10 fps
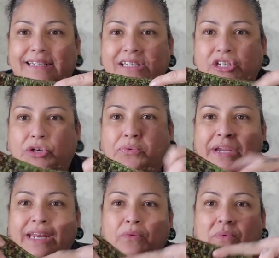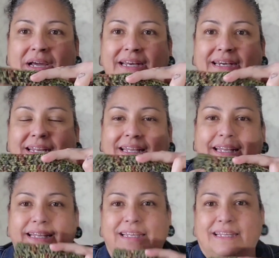This green one
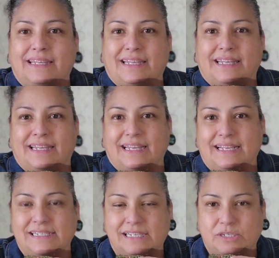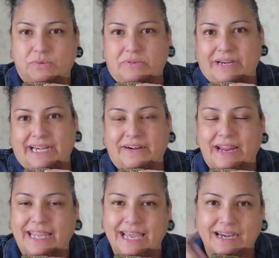is this one right here.
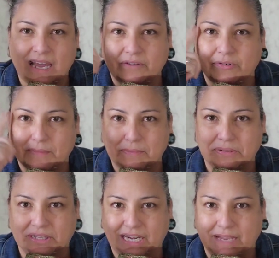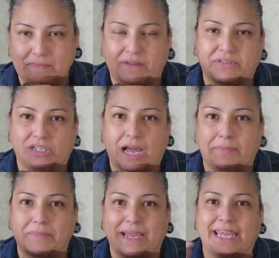I cannot remember the name off the
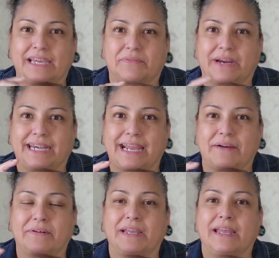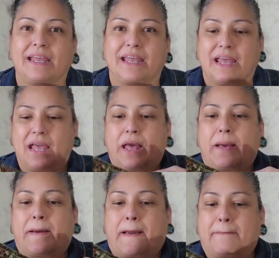top of my head right now,
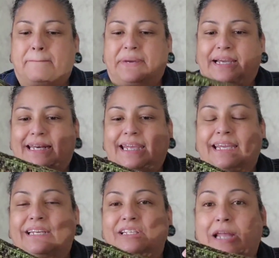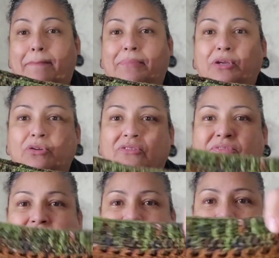but it is a
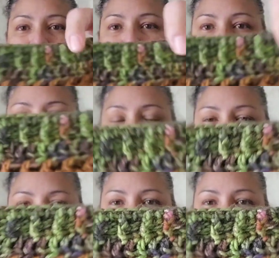beautiful tweedy